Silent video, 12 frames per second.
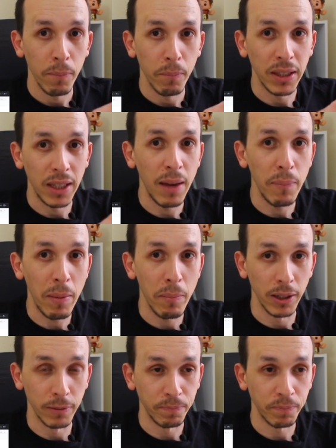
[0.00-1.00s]
But
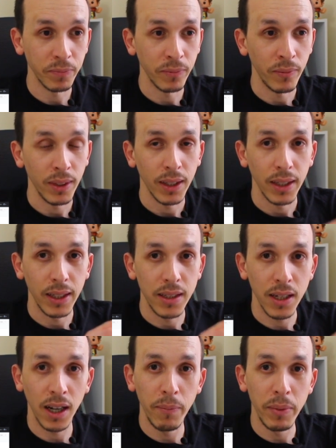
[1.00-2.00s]
remember,
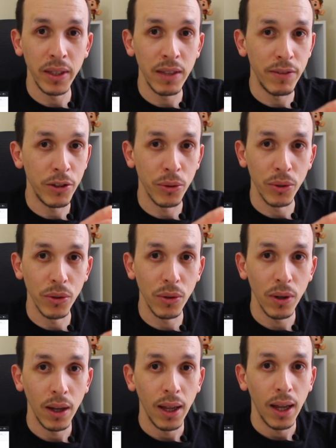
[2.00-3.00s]
GitHub gives to
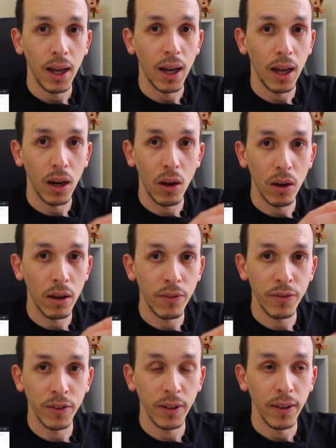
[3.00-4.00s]
you a lot
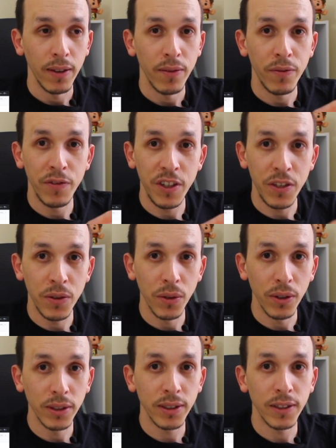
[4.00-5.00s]
of
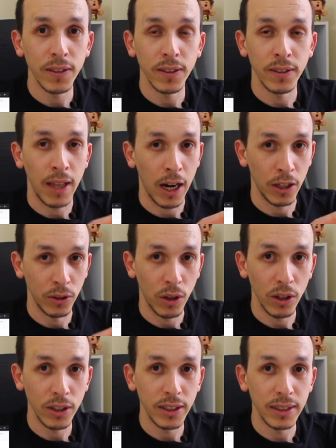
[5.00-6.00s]
features,
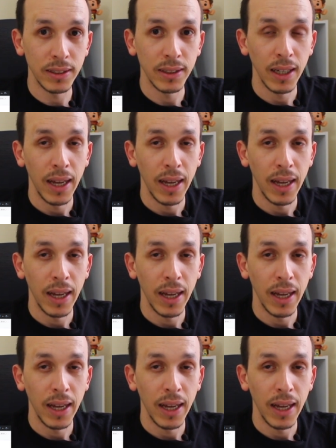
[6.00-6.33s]
technologies,